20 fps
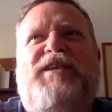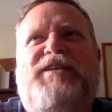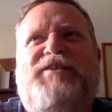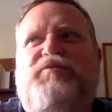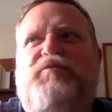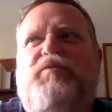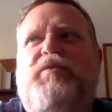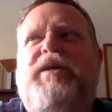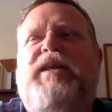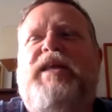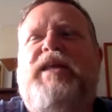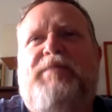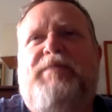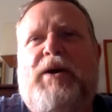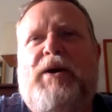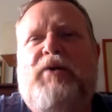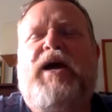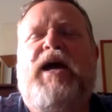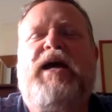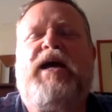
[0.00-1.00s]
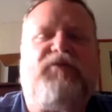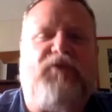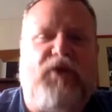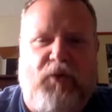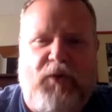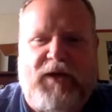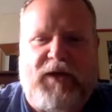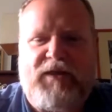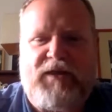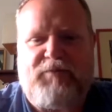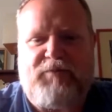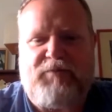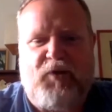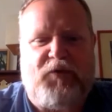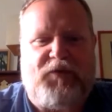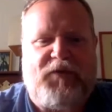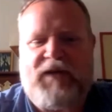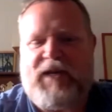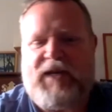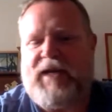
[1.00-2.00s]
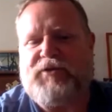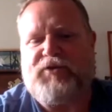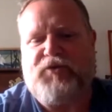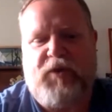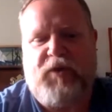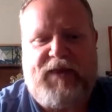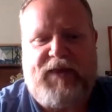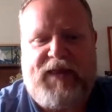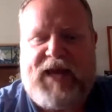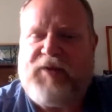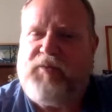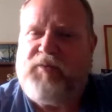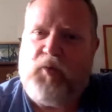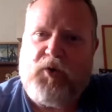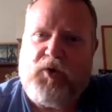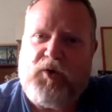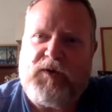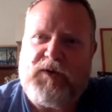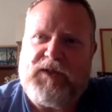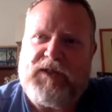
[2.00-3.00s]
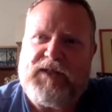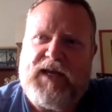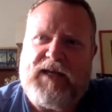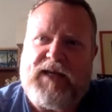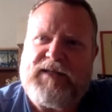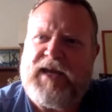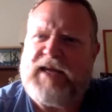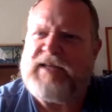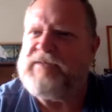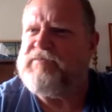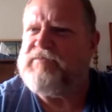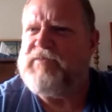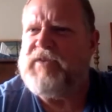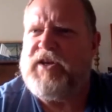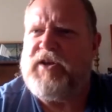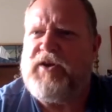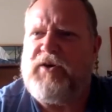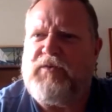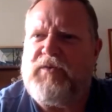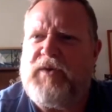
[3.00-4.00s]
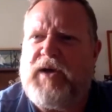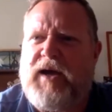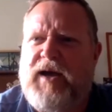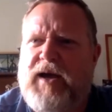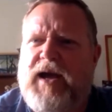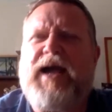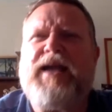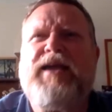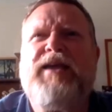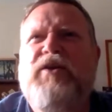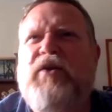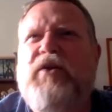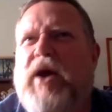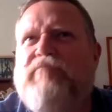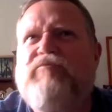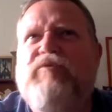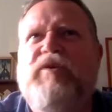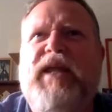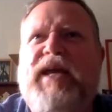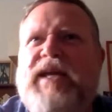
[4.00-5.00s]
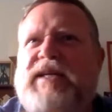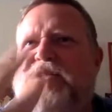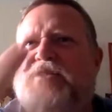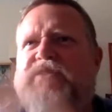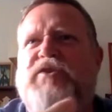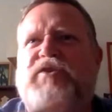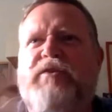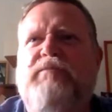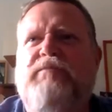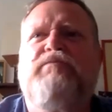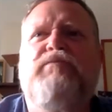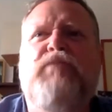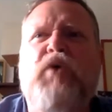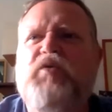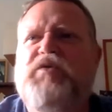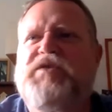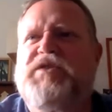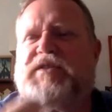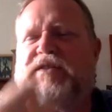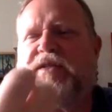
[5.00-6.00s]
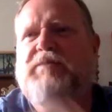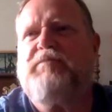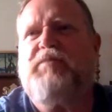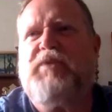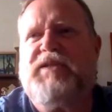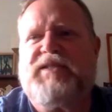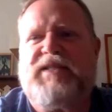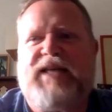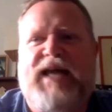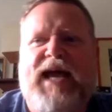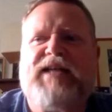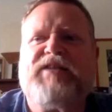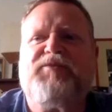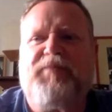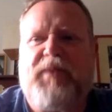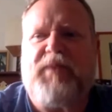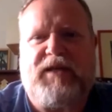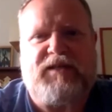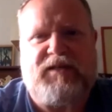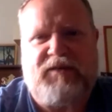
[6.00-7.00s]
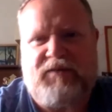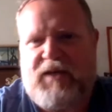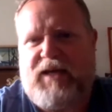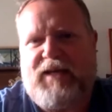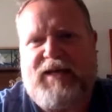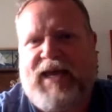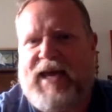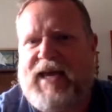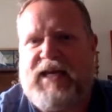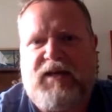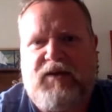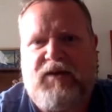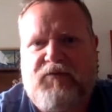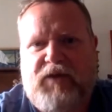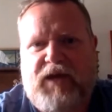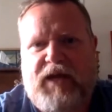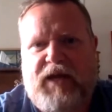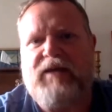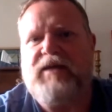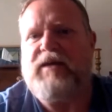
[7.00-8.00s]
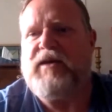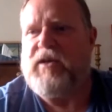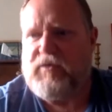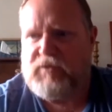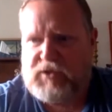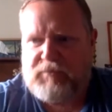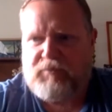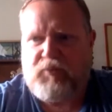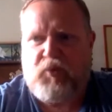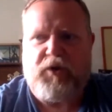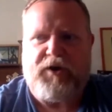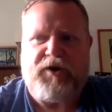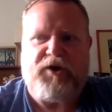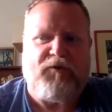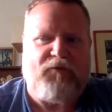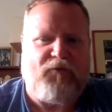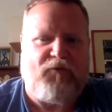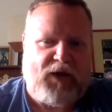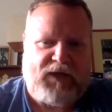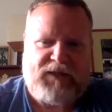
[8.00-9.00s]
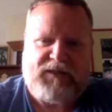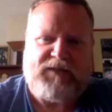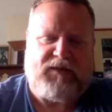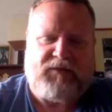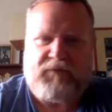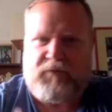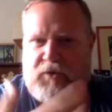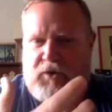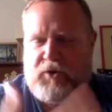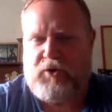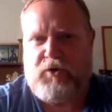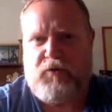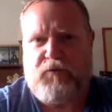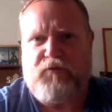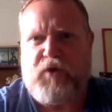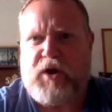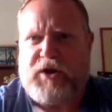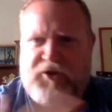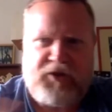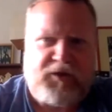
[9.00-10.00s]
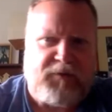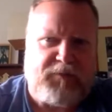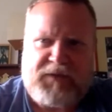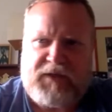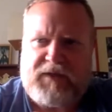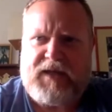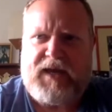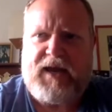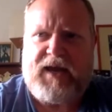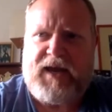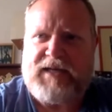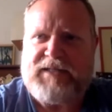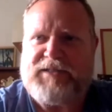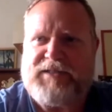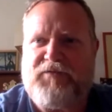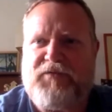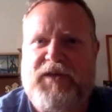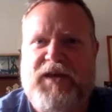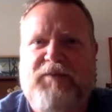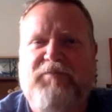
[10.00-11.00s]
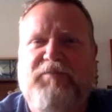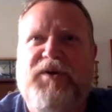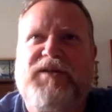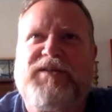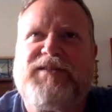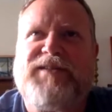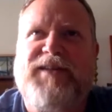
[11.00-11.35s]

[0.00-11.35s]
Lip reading: really about kind of going in the booth and entering that world, and you know, I relate to the most simplest aspect of, again, of, like, you know, supporting your friends and, you know, friendships and that kinds of thing. But